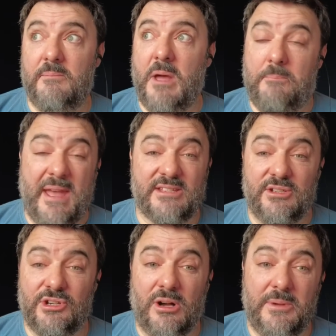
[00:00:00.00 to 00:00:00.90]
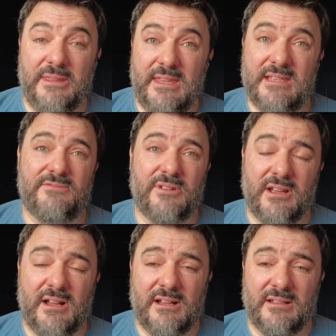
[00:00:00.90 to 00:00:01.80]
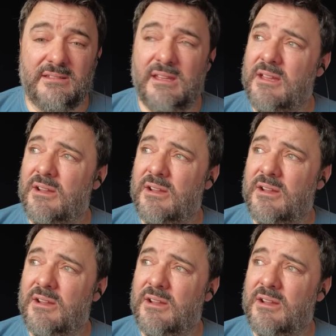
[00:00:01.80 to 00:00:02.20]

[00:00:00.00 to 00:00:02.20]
better job in this regard.